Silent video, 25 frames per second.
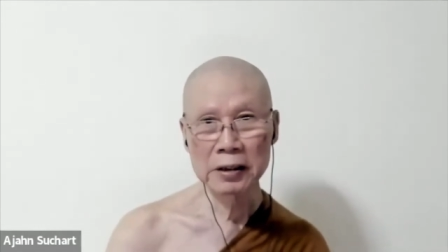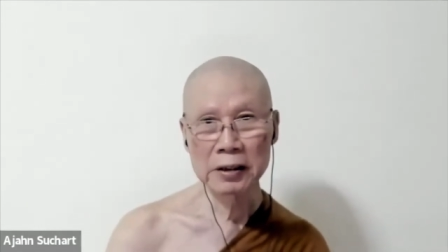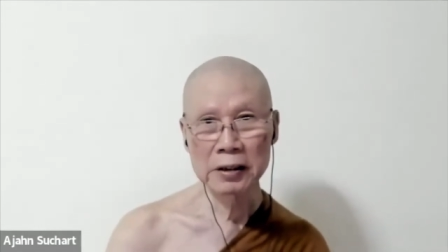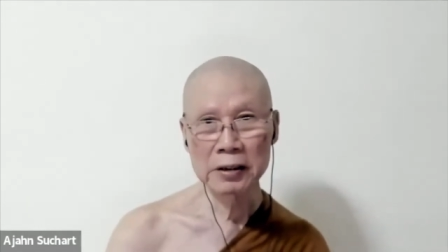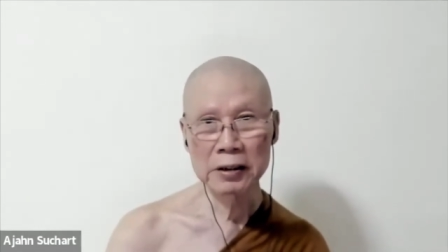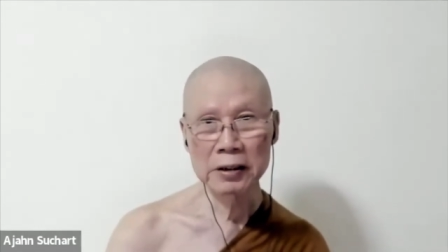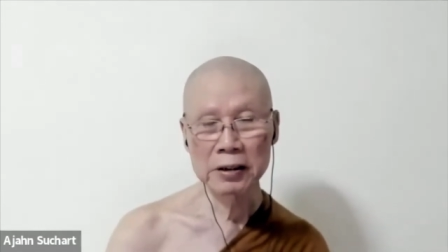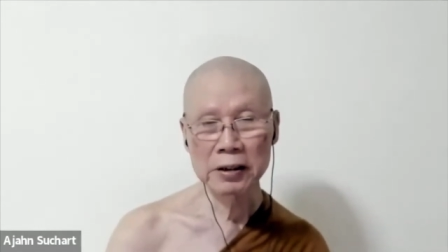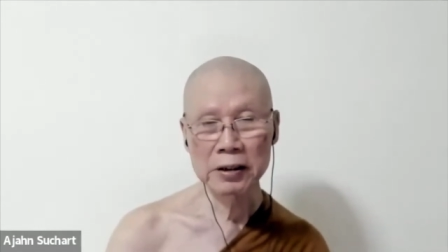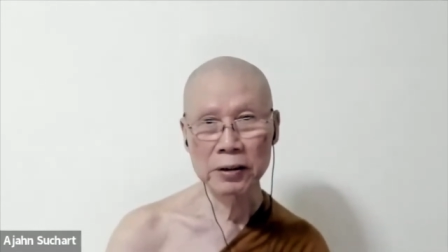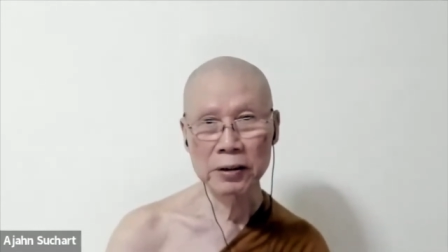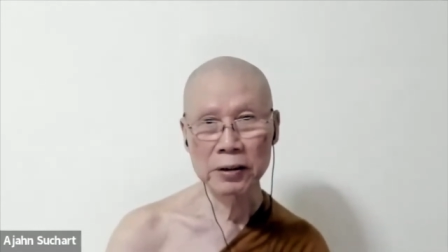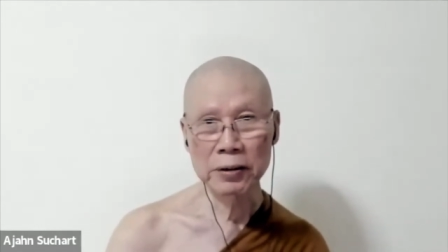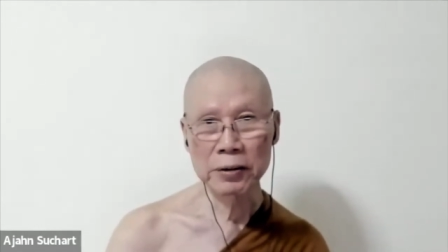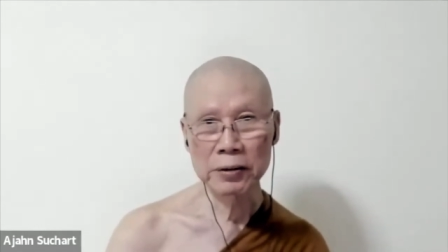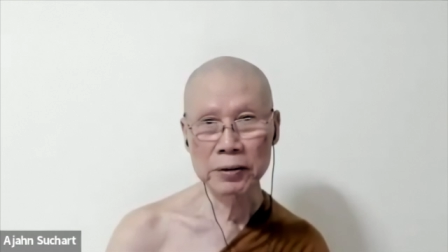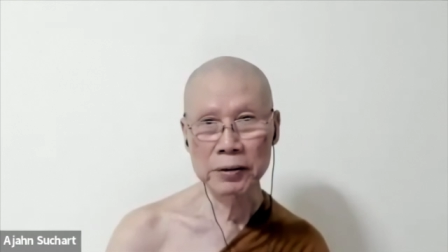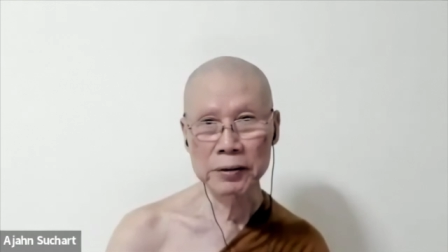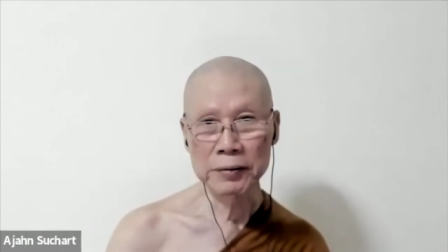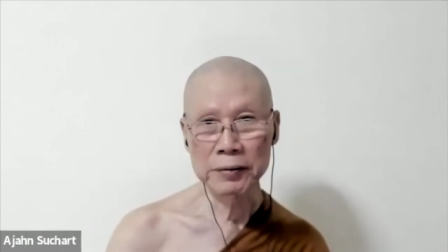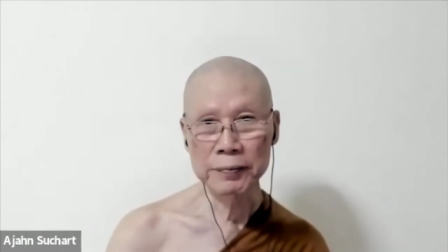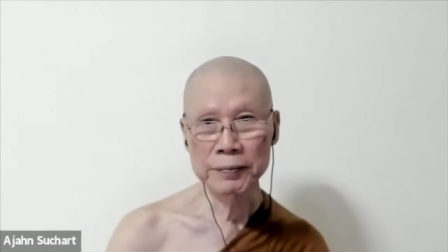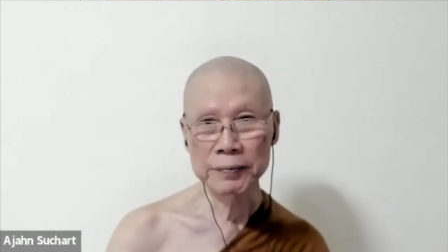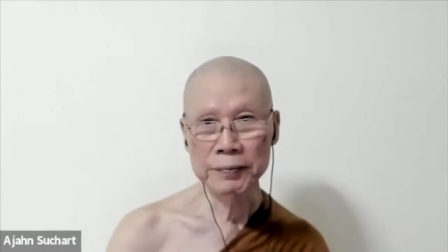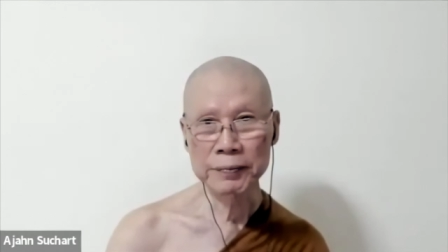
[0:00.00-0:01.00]

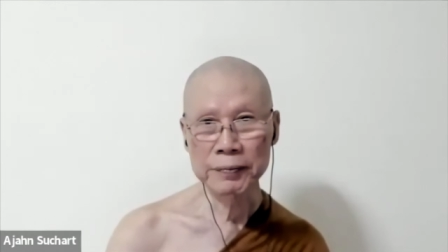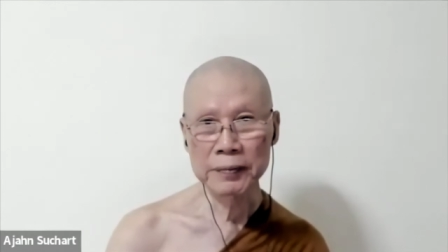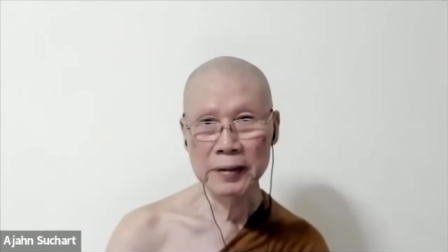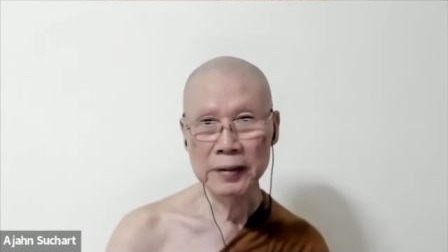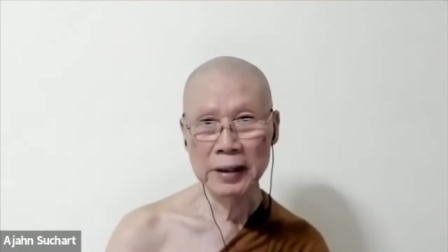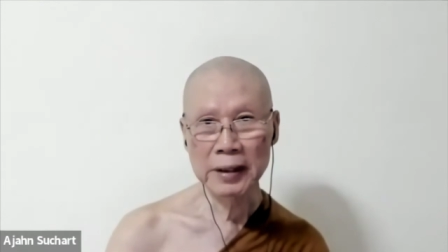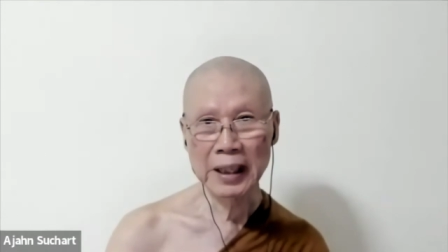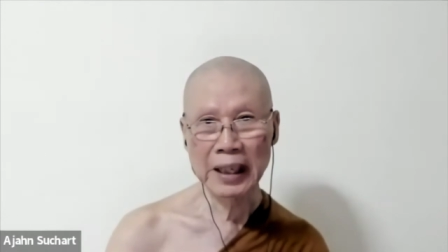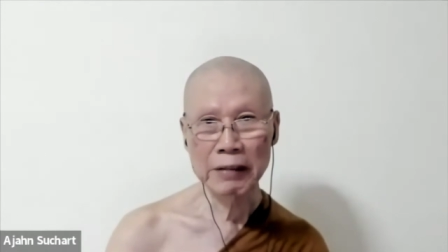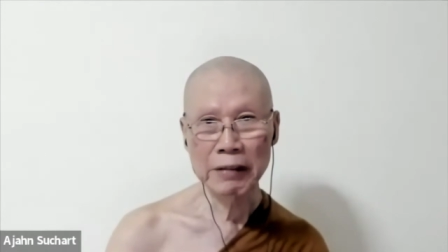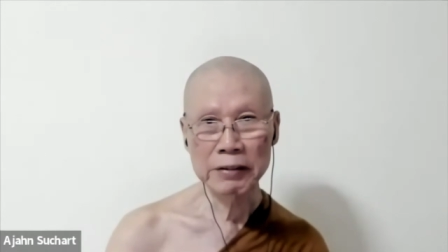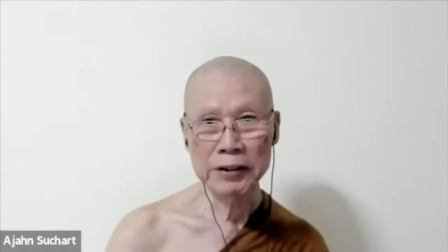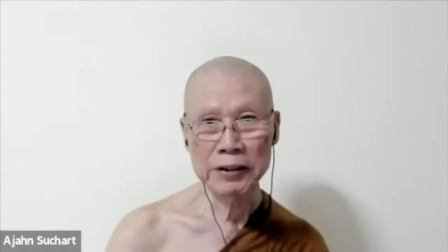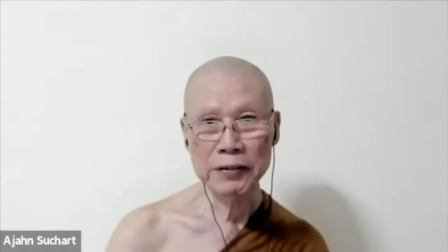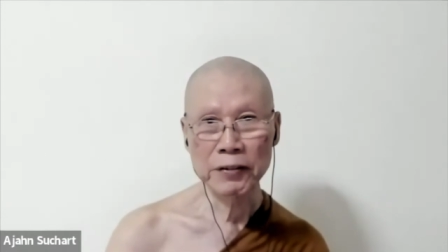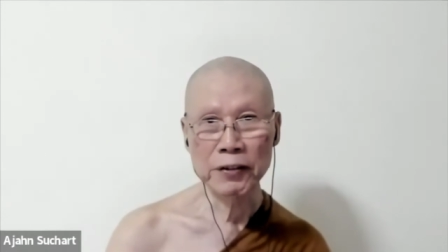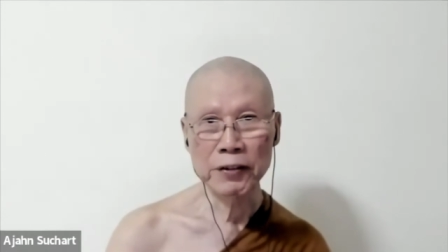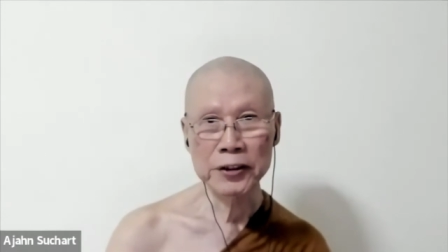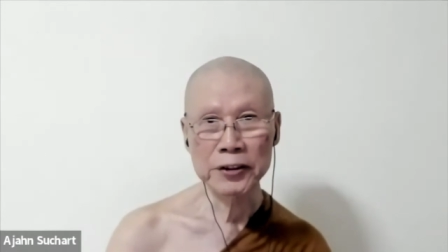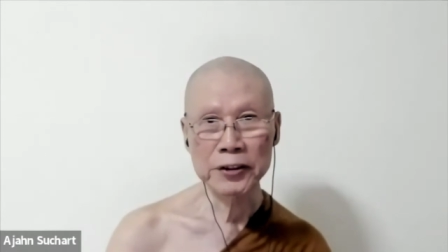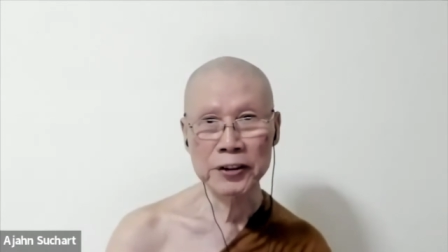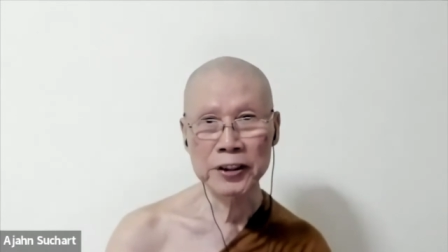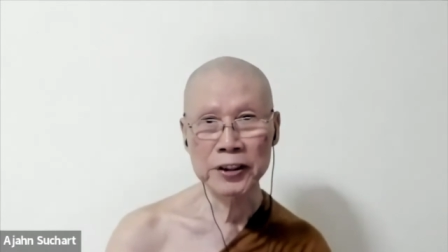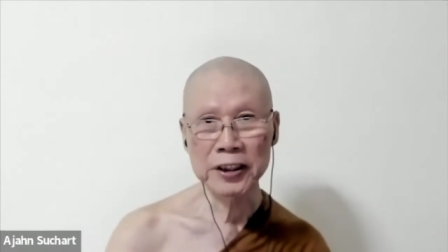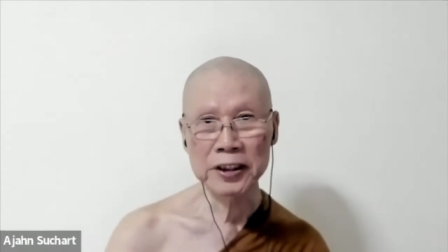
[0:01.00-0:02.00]
So I was
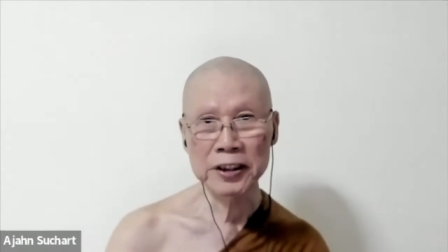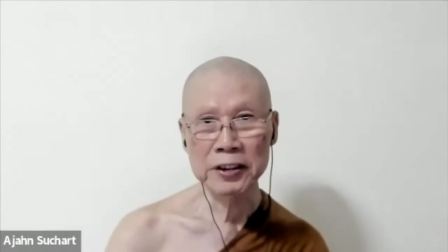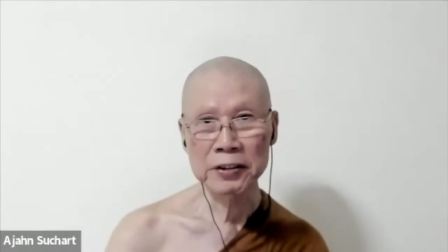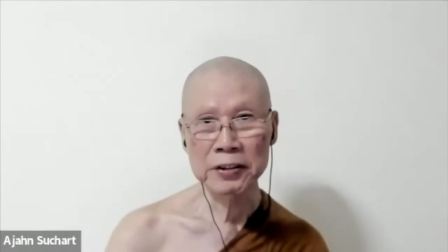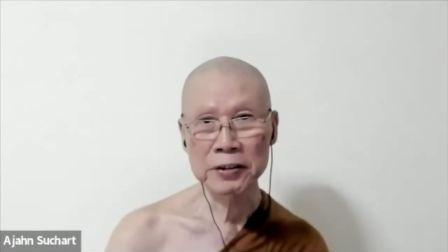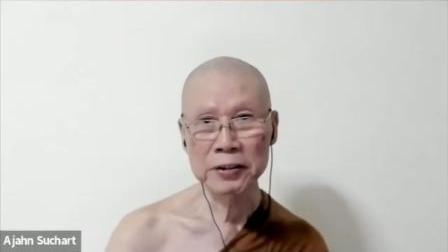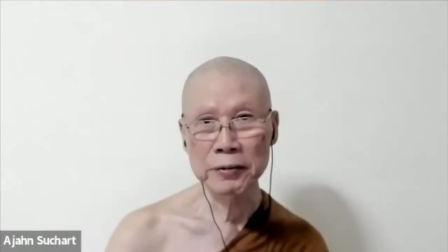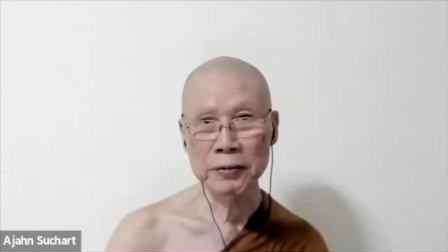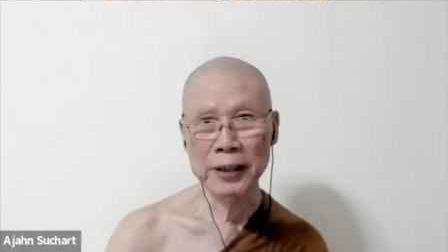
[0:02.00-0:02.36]
fortunate to